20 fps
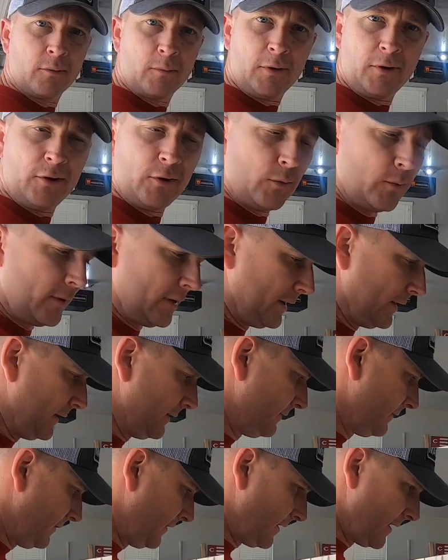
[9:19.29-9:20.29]
Then I'm going to do
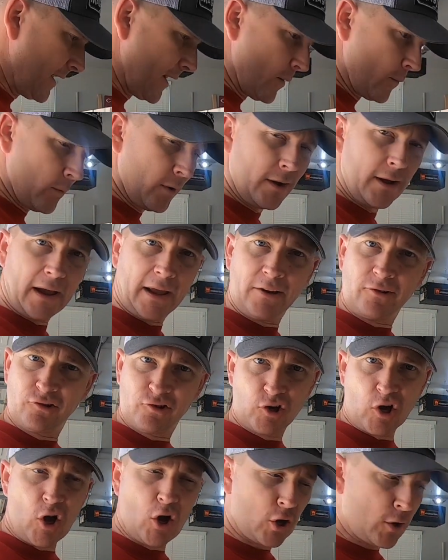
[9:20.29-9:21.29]
a DIY
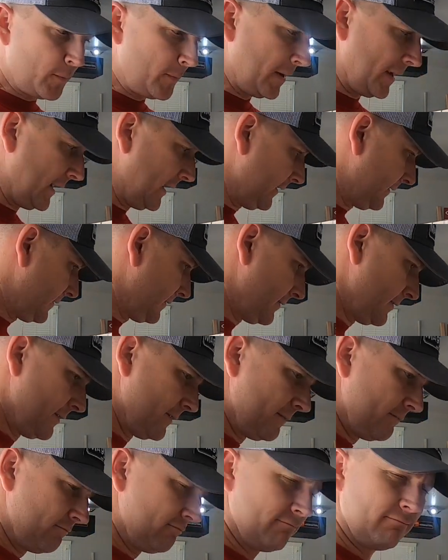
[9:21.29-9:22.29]
chalk paint
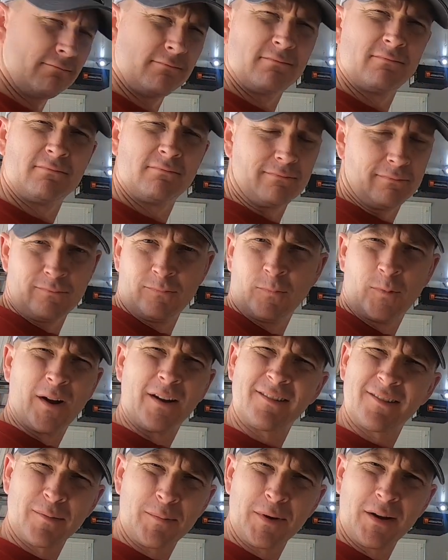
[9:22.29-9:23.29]

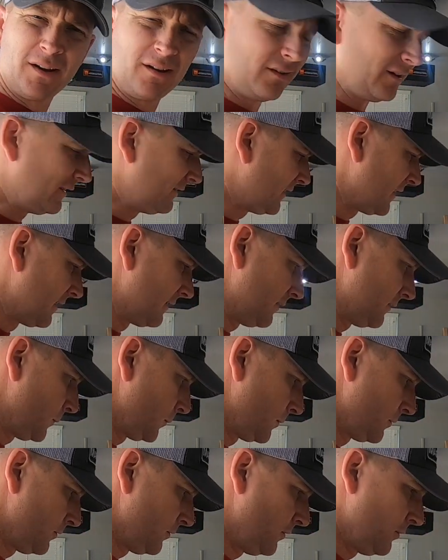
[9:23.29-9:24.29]
recipe. Is that the
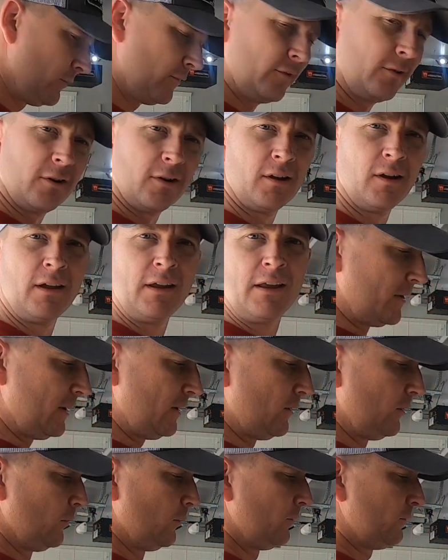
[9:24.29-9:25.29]
word you use there? I'm
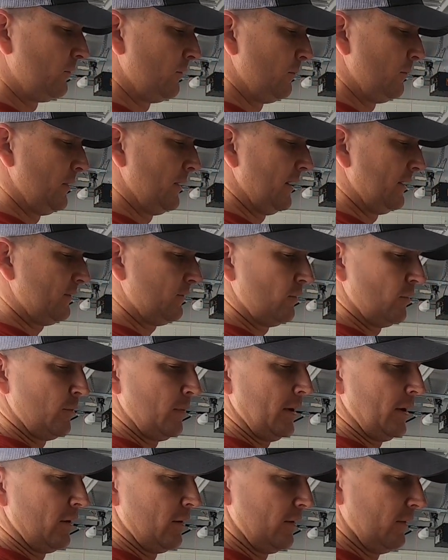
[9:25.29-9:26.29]
going to use plaster
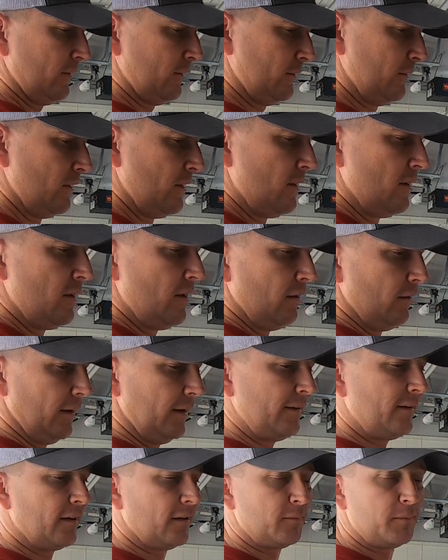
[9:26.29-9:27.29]
of Paris,
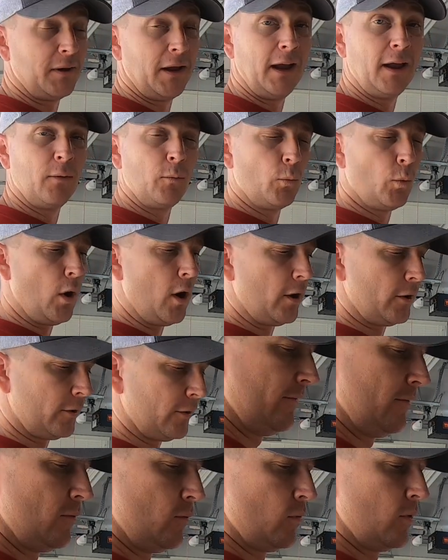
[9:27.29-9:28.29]
latex paint, and
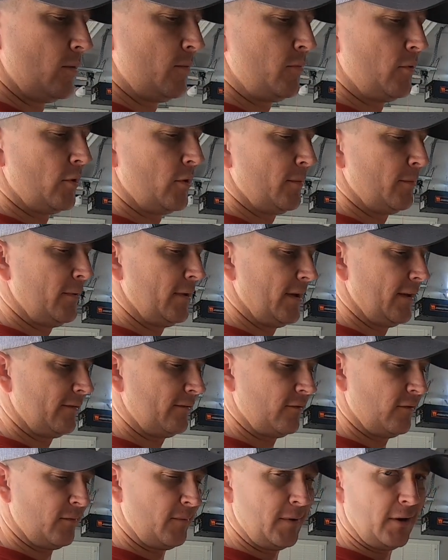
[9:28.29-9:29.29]
water. 1 part
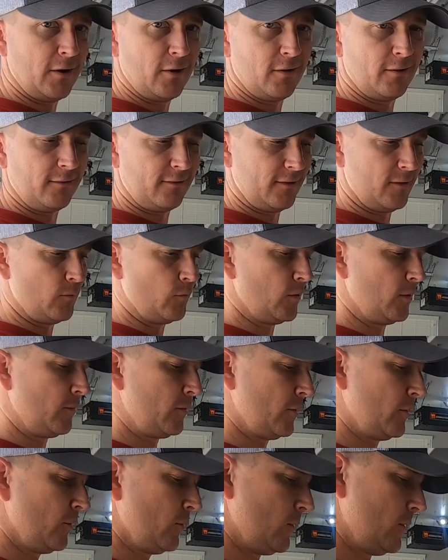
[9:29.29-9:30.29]
plaster of Paris and 1
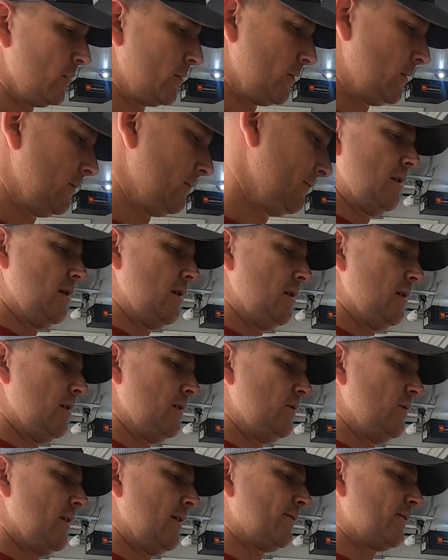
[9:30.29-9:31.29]
part water.
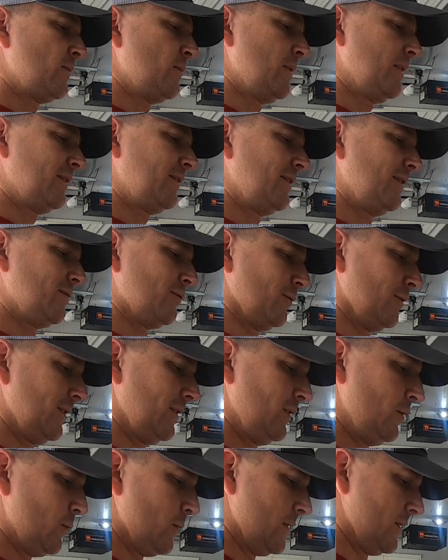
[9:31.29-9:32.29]
You have to mix this
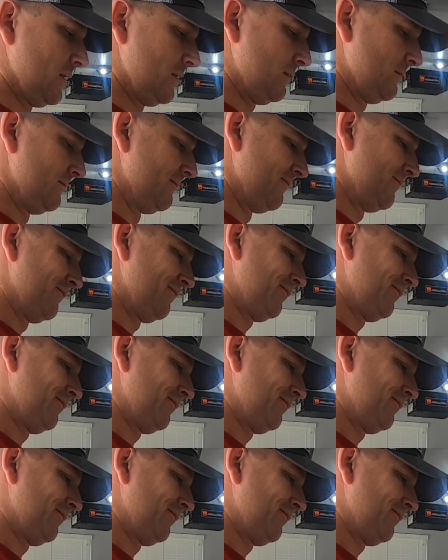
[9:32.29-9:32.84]
really well,